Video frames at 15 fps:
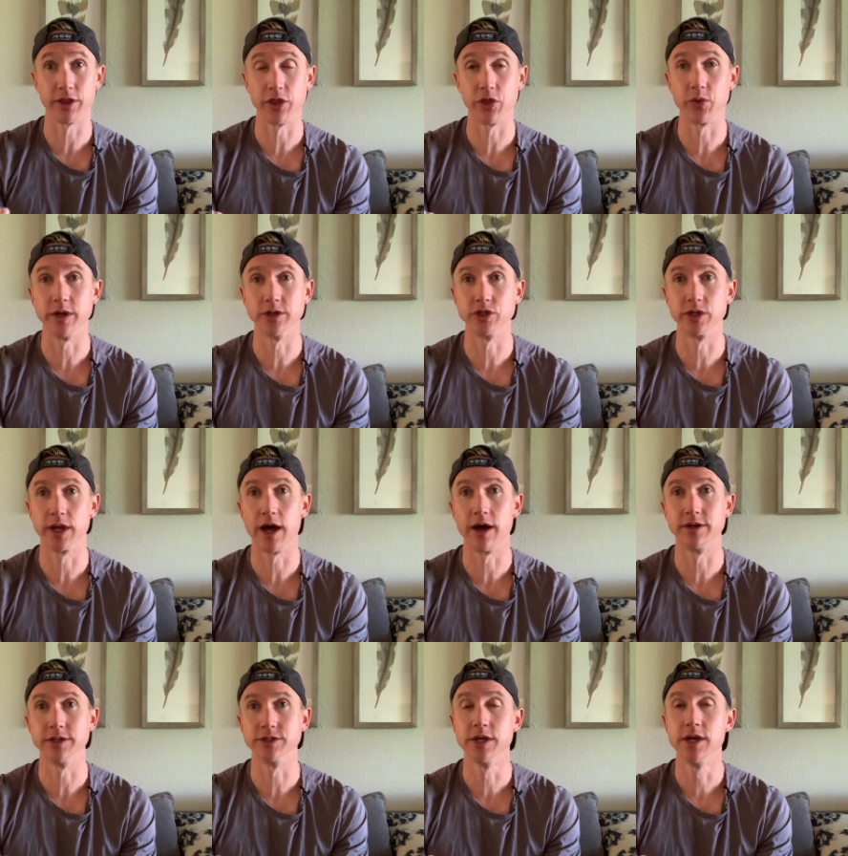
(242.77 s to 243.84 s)
than 300
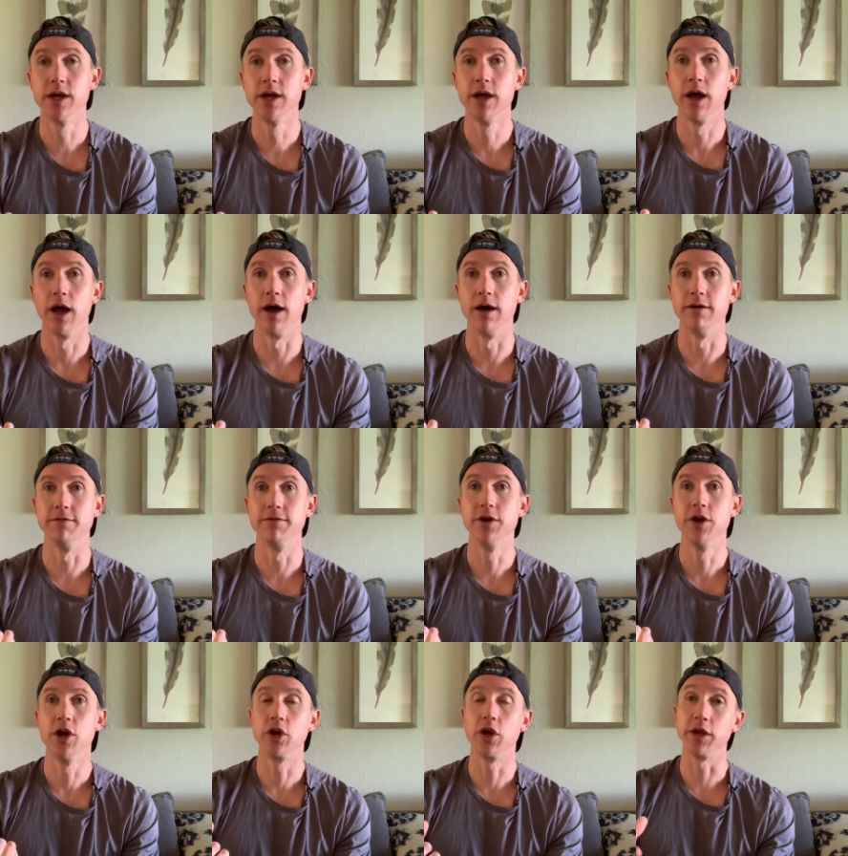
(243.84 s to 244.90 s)
calories of
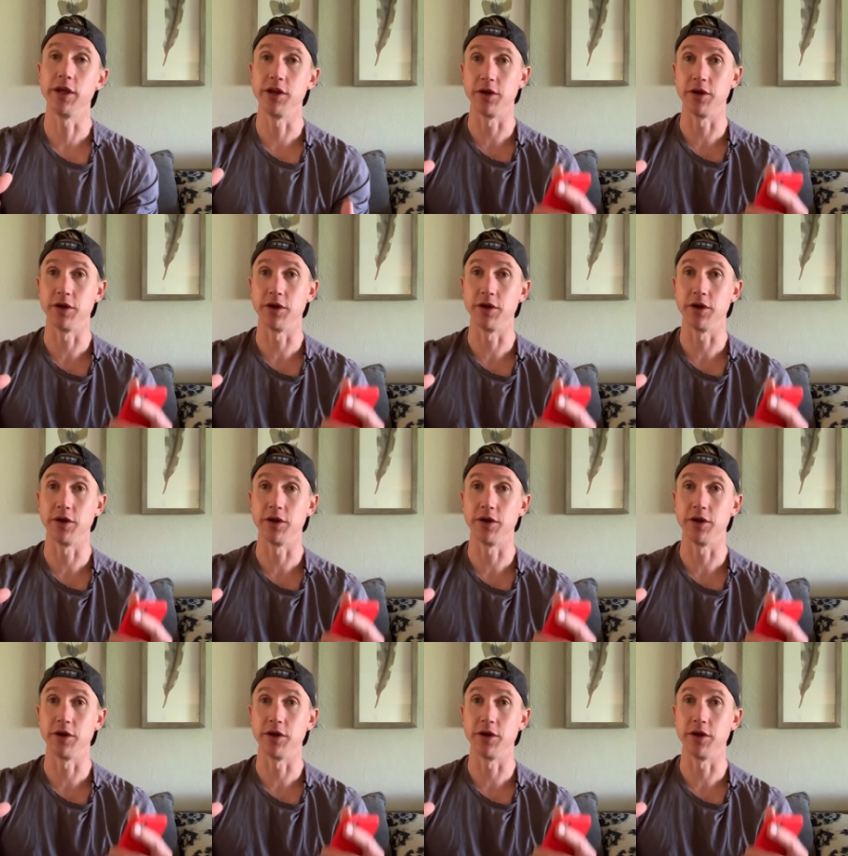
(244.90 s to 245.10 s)
cookie.